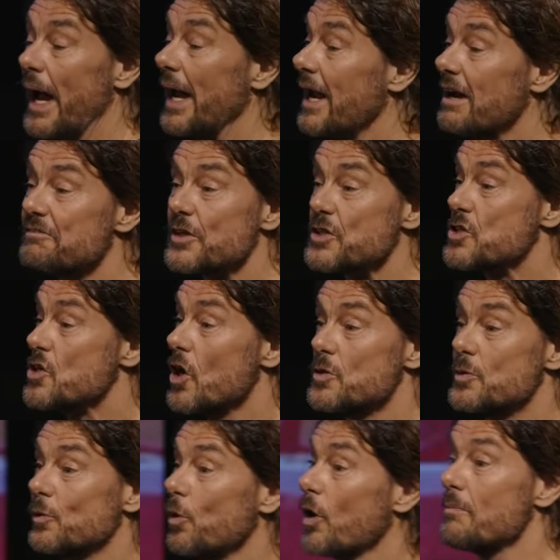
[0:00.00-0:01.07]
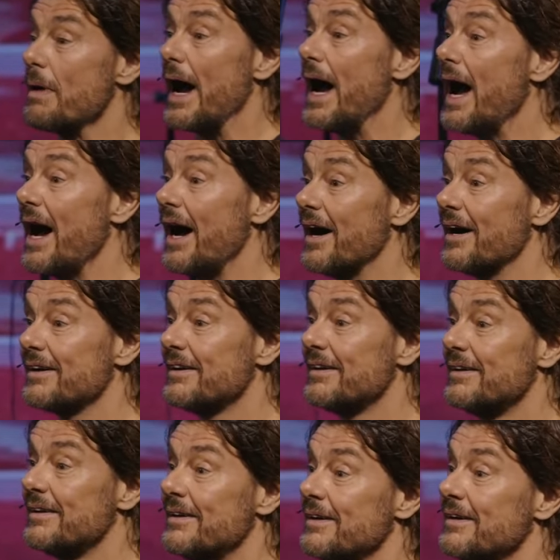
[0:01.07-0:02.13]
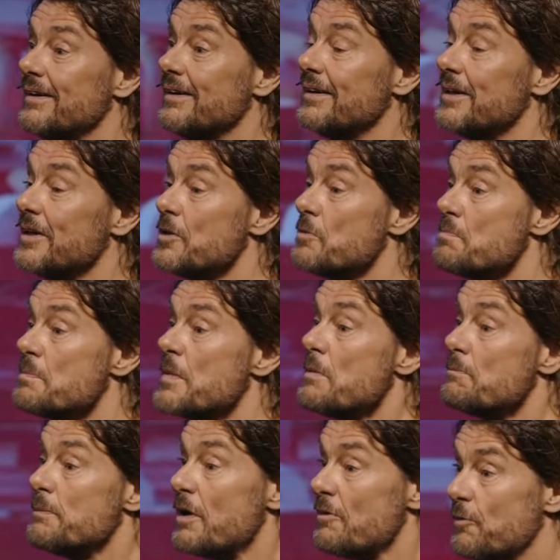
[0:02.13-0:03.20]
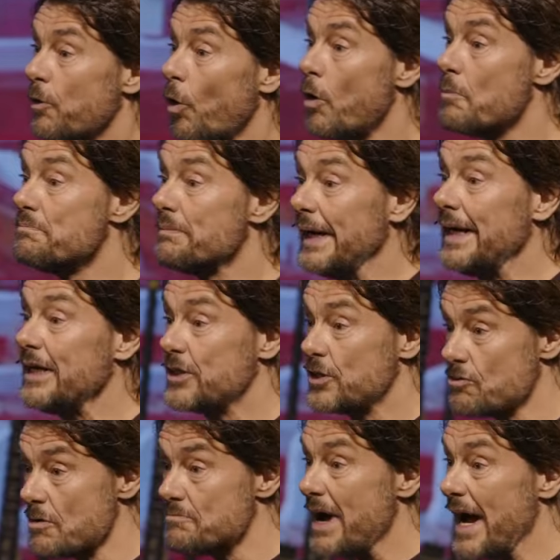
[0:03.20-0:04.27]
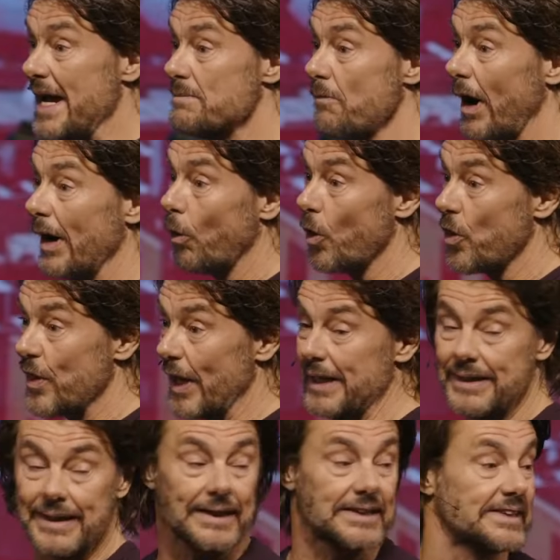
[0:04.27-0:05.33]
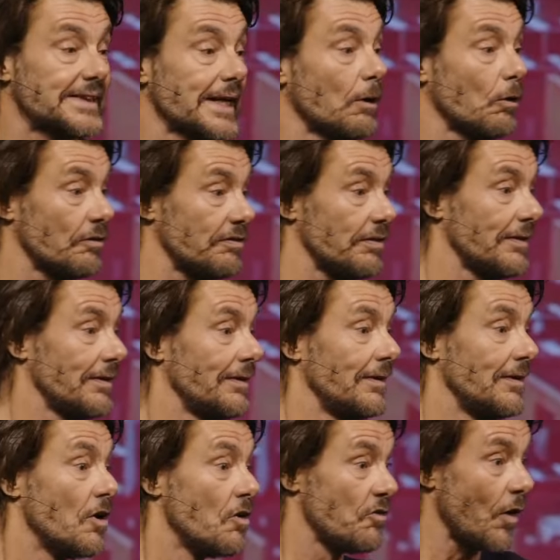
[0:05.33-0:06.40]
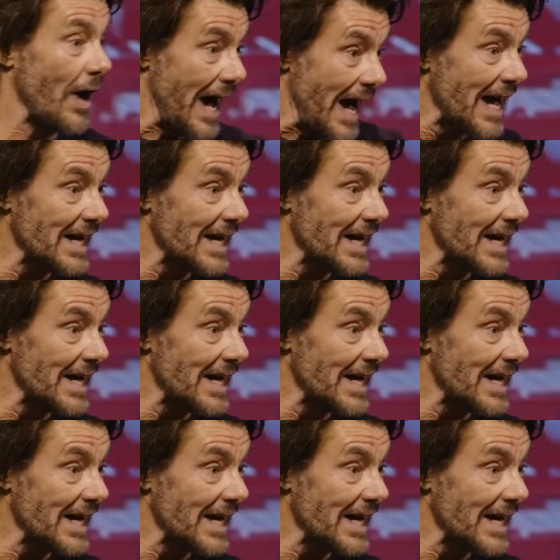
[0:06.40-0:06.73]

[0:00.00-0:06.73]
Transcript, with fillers: I love the church with all of my heart. But for me to remain my authentic self, for